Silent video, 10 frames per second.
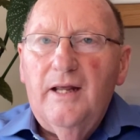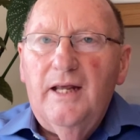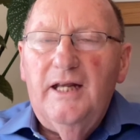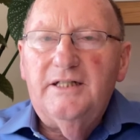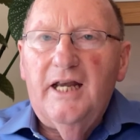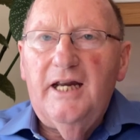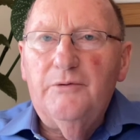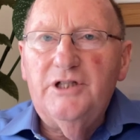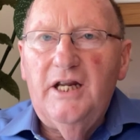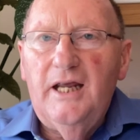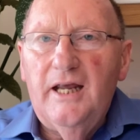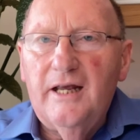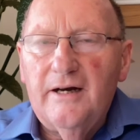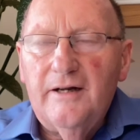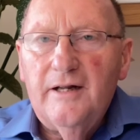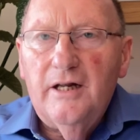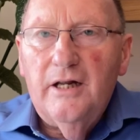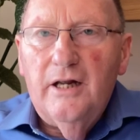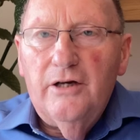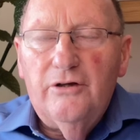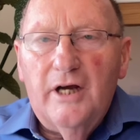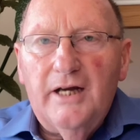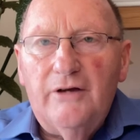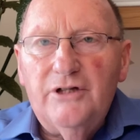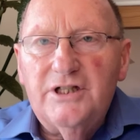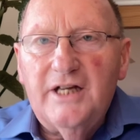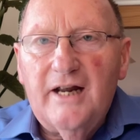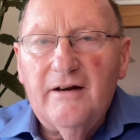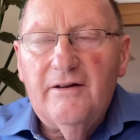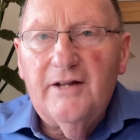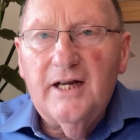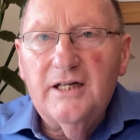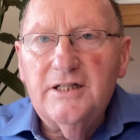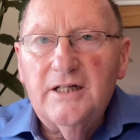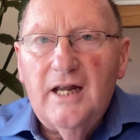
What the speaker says: he said he was here to announce certain things,